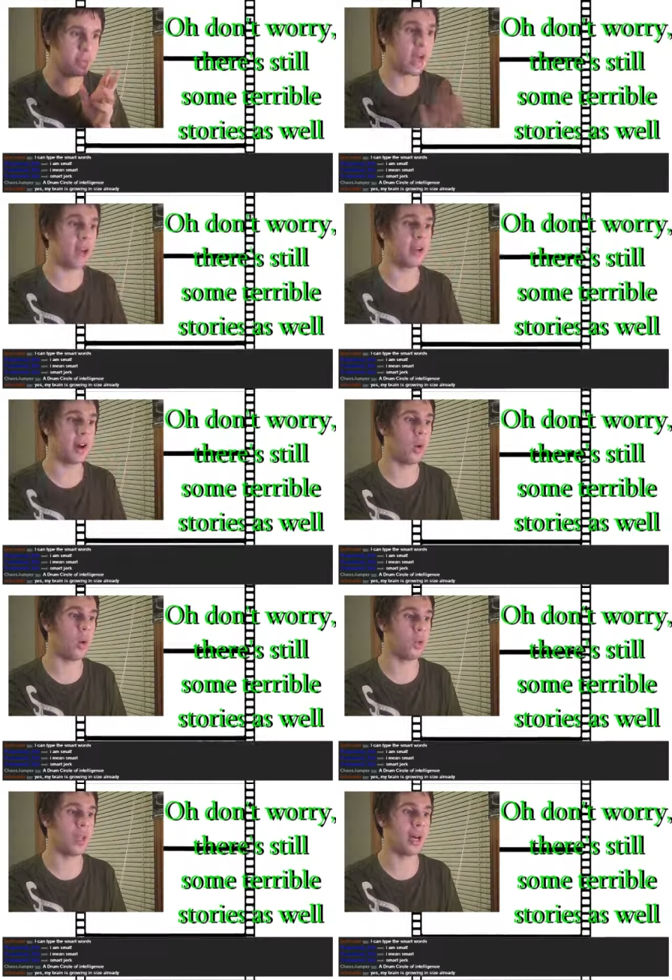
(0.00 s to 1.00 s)
Not a
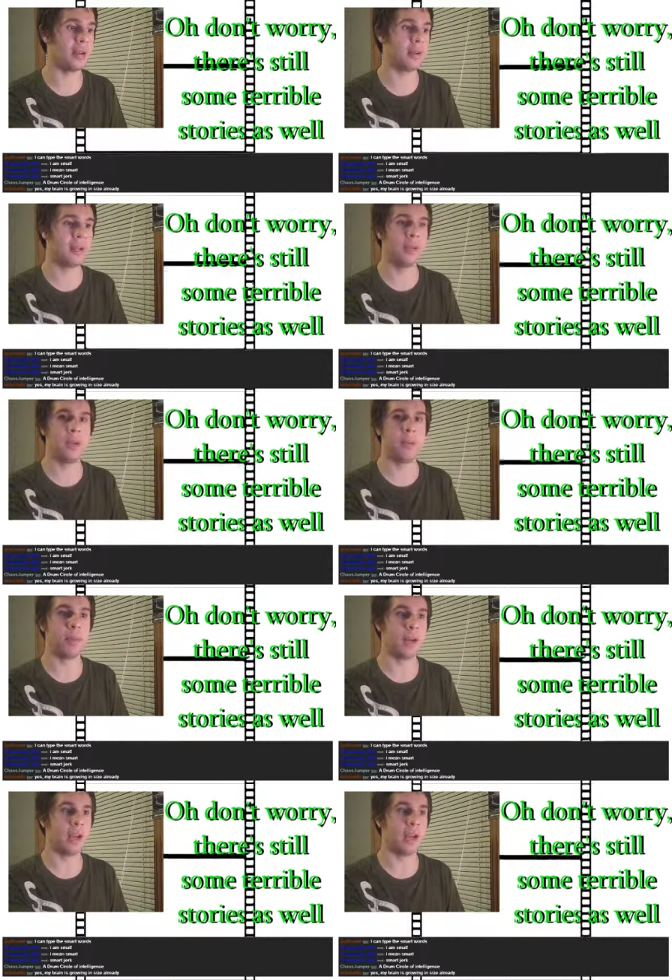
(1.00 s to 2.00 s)
whole lot,
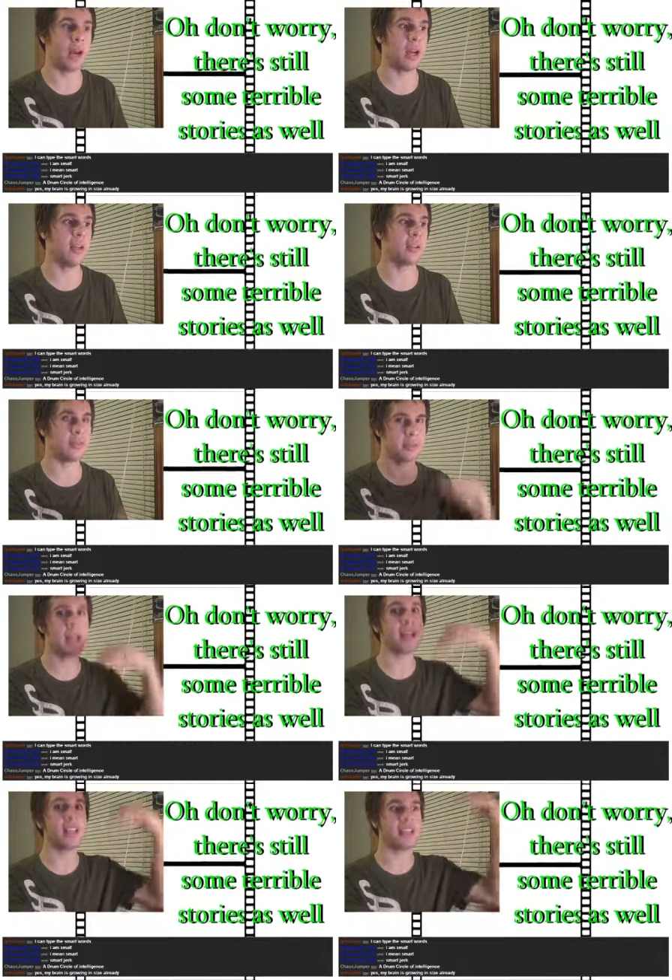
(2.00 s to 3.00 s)
but uh, it
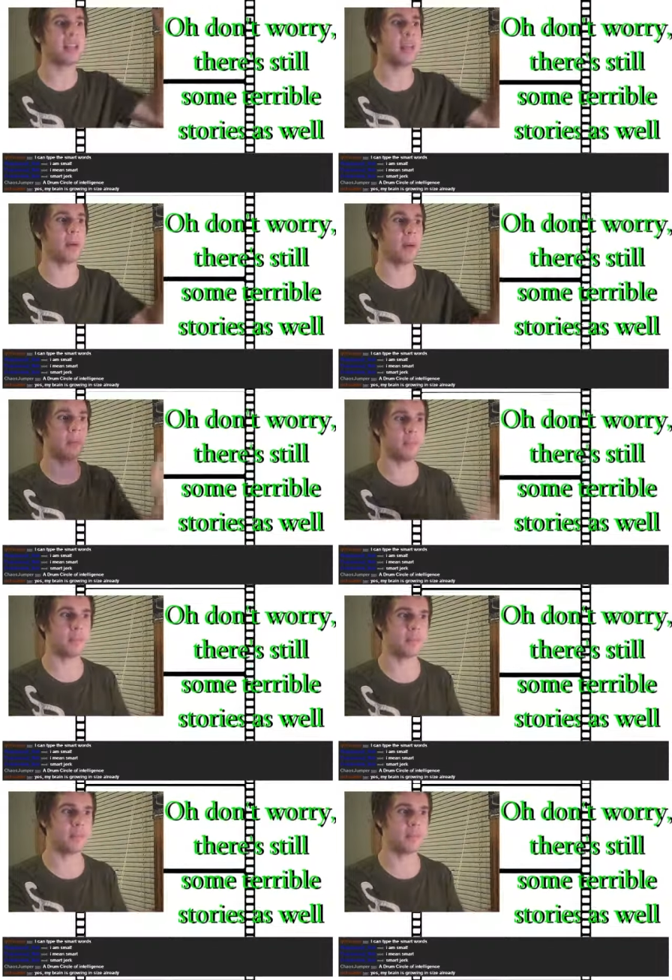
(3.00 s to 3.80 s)
slightly step up.